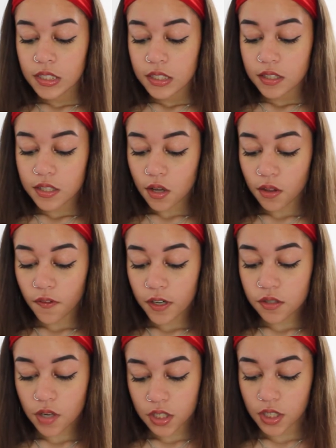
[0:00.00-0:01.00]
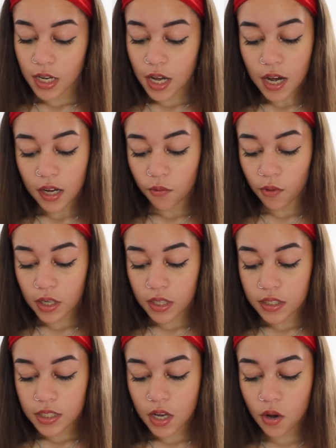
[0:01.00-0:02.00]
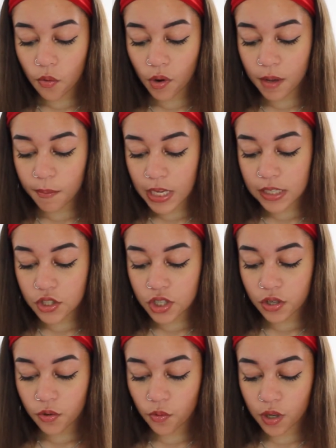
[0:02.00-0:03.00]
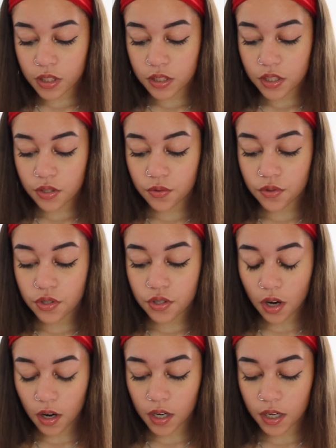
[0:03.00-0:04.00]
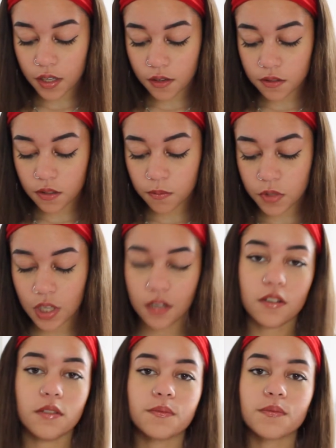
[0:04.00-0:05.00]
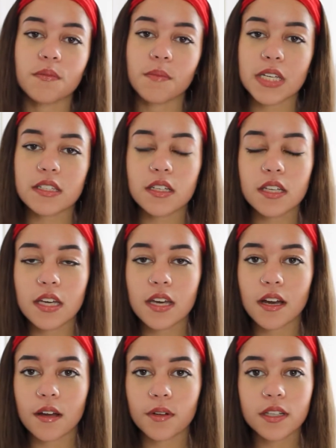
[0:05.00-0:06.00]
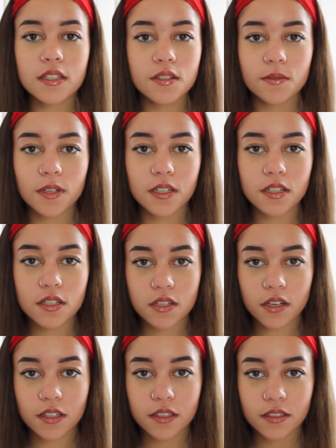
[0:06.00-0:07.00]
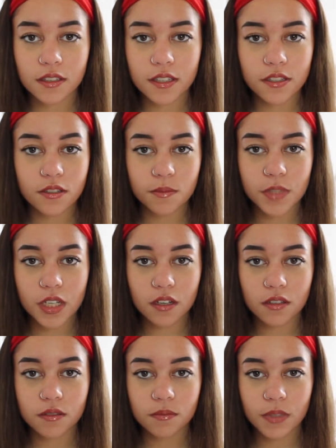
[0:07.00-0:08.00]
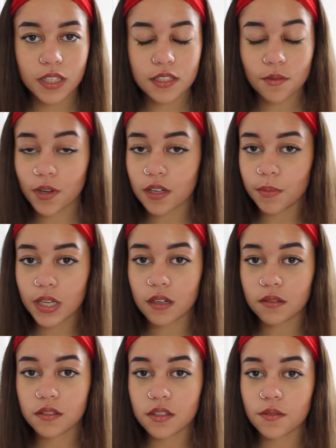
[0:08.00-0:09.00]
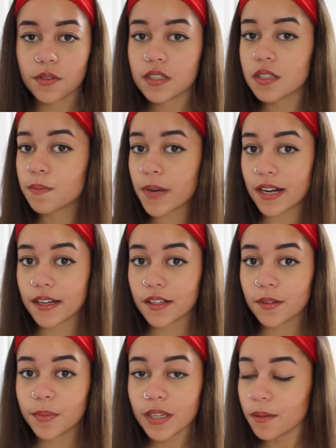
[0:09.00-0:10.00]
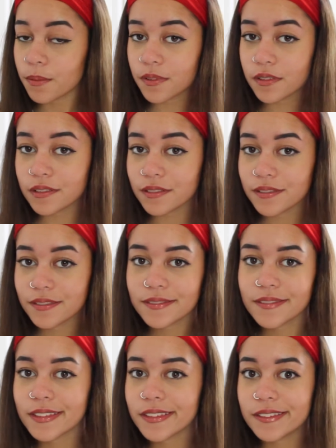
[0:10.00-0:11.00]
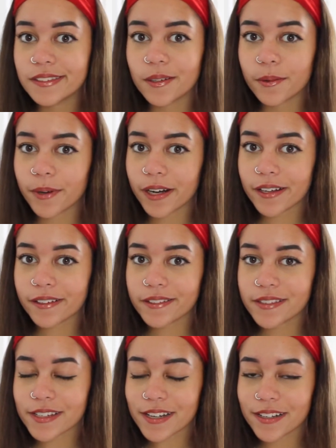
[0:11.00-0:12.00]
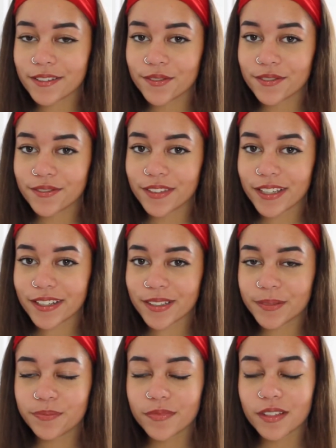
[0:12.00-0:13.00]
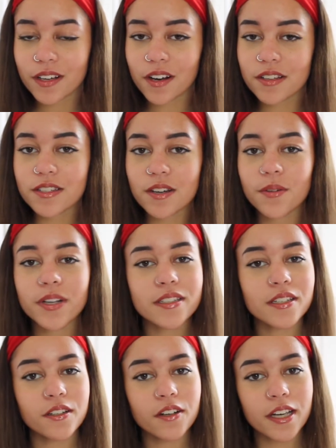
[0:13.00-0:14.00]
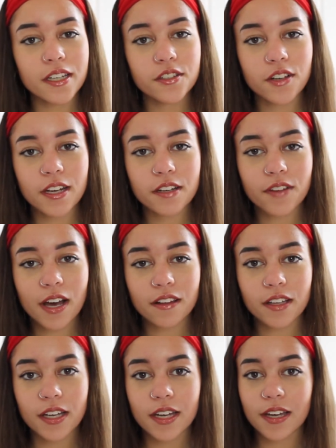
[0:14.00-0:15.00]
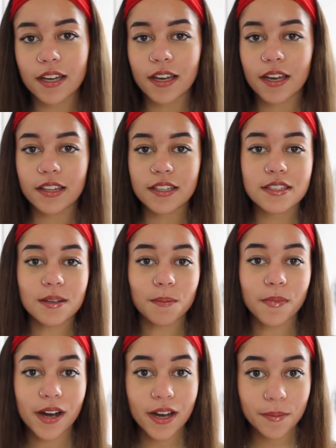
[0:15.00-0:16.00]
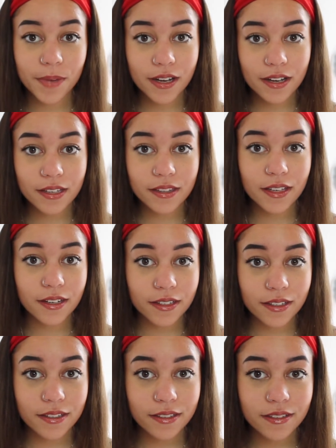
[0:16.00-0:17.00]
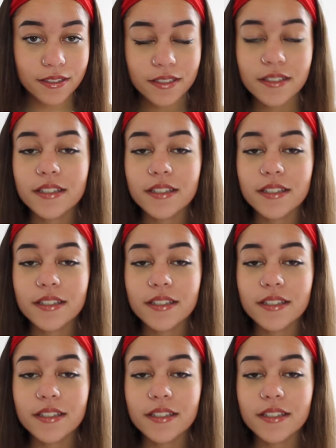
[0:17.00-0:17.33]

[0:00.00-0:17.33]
So the first question I got was, what made you want to start a YouTube channel? Basically, I really just wanted to start a YouTube channel because I want to be able to inspire people. Wild stuff, yeah. Also, it's a great creative outlet, at least in my mind that it is.